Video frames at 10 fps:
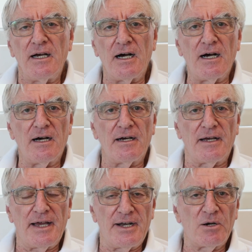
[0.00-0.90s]

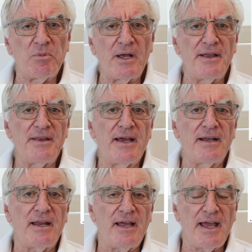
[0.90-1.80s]
an airplane
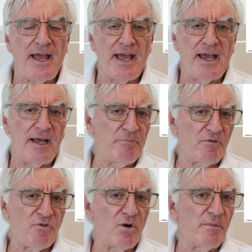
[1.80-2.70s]
that had
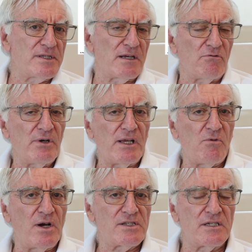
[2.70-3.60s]
performance that really
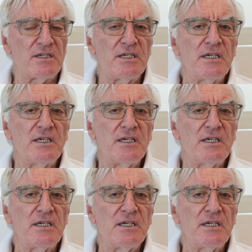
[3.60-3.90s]
wasn't